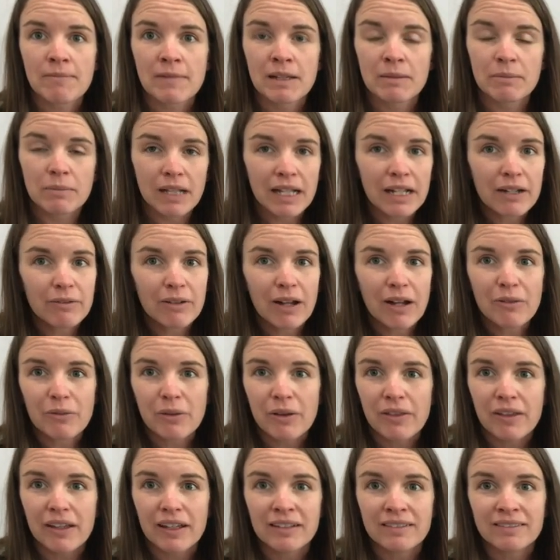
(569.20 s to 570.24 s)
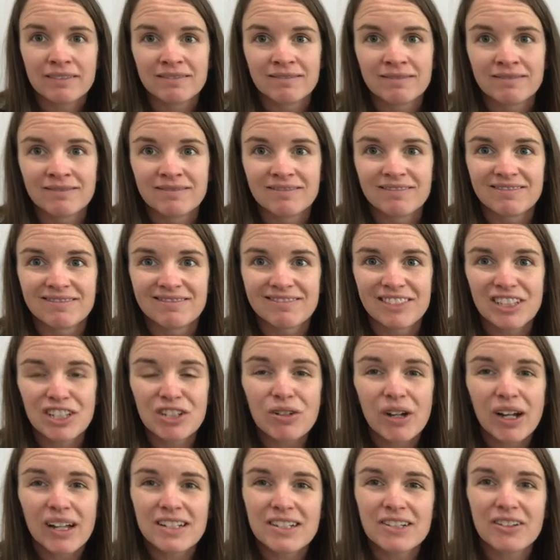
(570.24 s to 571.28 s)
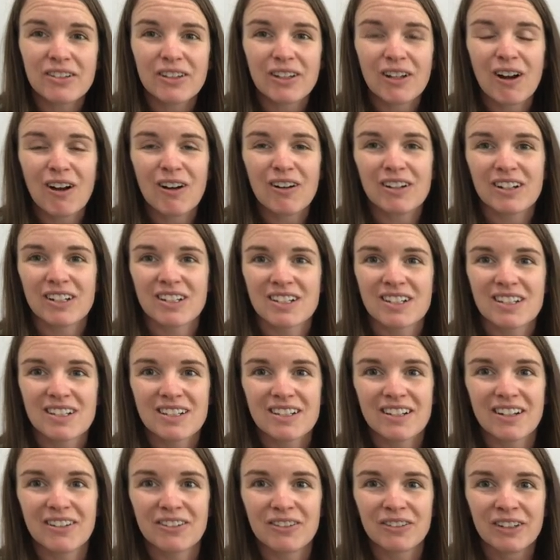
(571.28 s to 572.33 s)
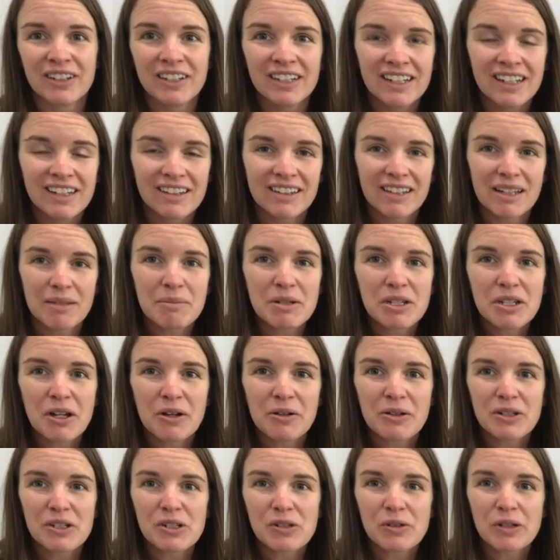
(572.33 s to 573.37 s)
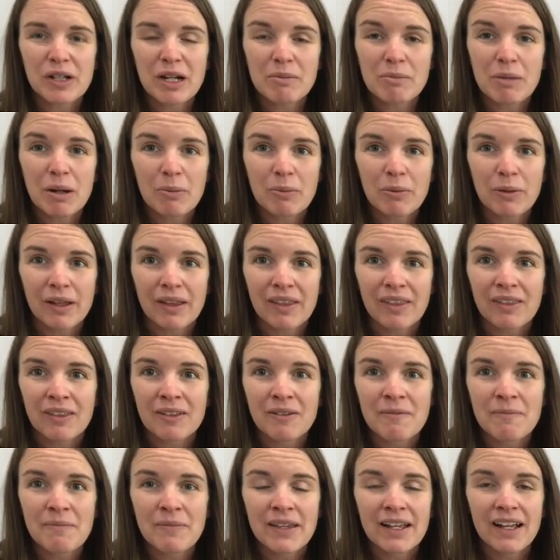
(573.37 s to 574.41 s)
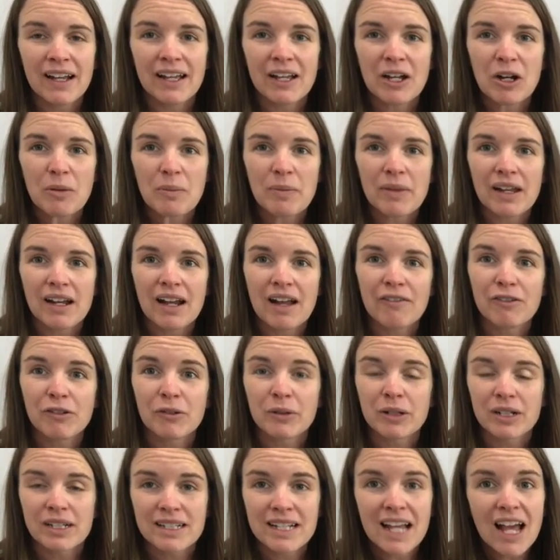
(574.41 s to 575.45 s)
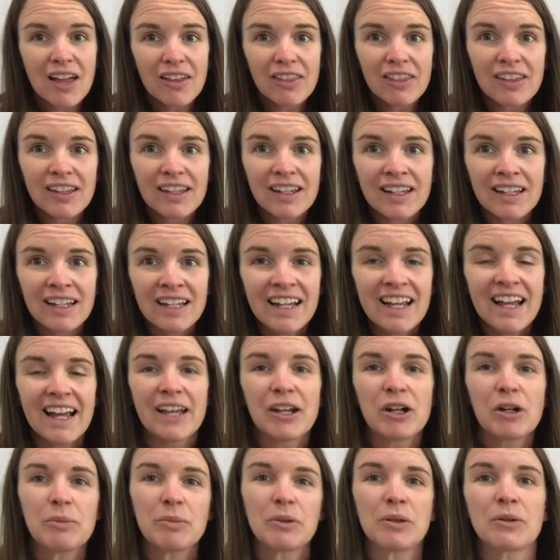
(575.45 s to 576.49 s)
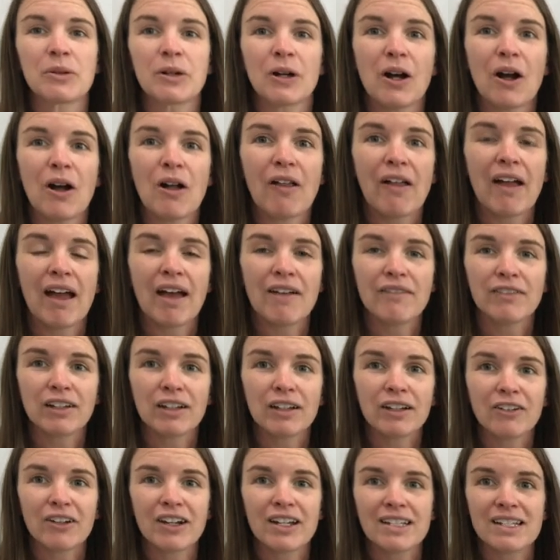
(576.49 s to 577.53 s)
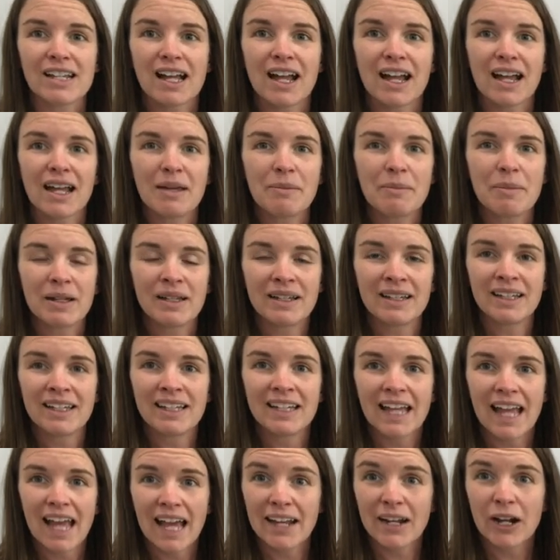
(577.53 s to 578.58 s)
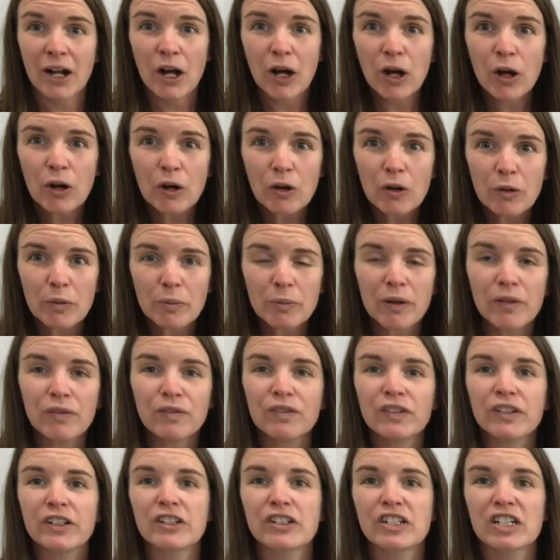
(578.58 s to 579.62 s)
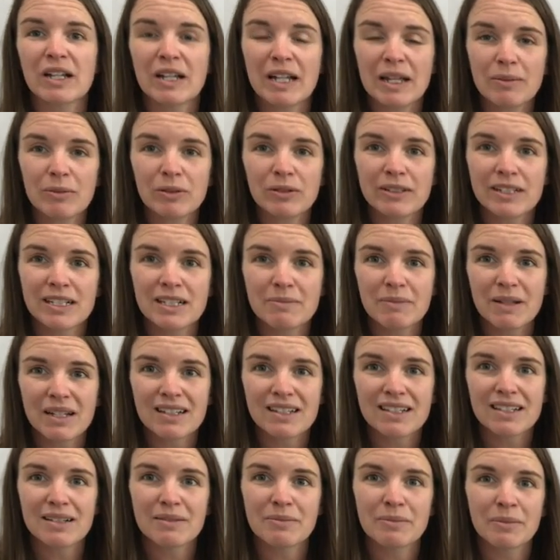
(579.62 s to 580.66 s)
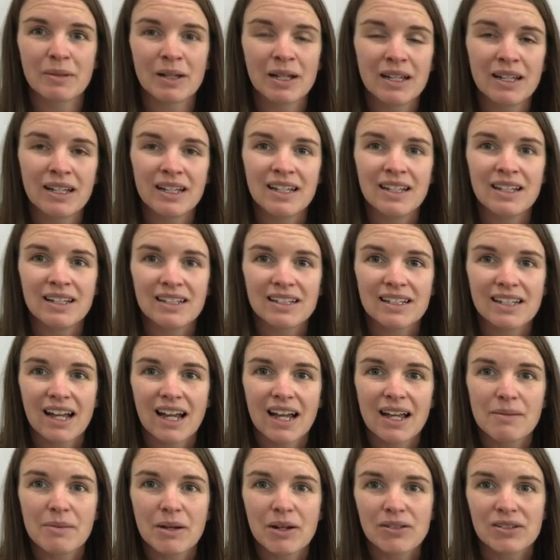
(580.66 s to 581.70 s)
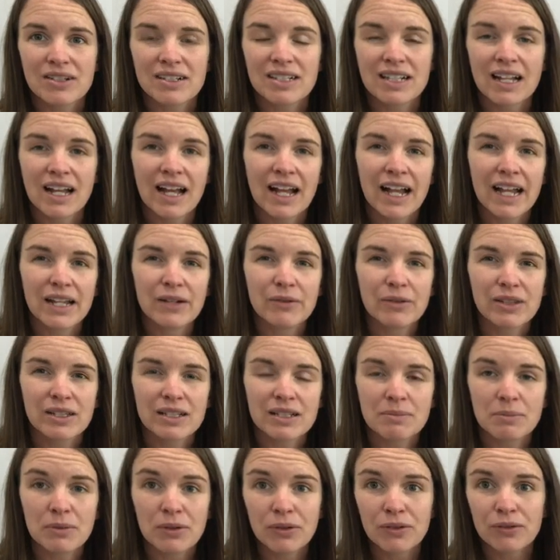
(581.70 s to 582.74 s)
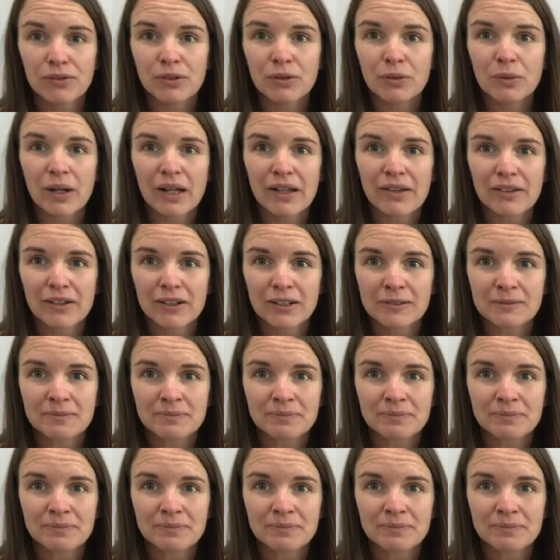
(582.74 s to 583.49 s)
play around with it. You guys are the artists, so let me know what you come up with. I hope that everyone is healthy. I hope you are all having a great time at home. Hopefully you're able to spend some time outside with this beautiful weather.